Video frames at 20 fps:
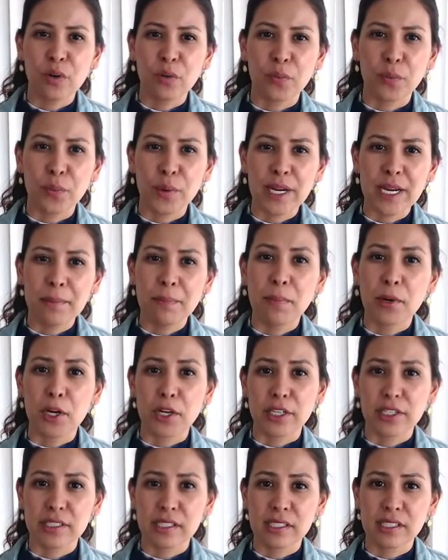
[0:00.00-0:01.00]
read
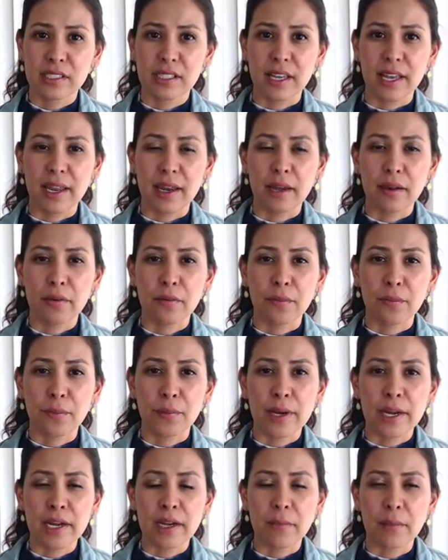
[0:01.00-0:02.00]
books and
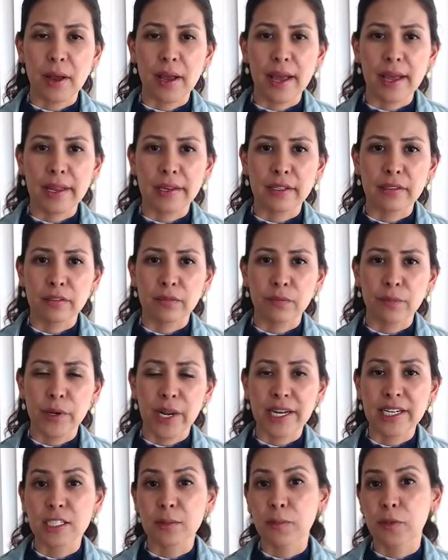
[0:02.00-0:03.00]

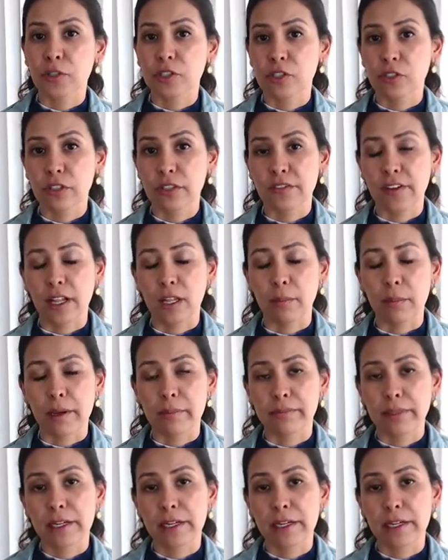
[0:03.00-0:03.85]
get into personal development.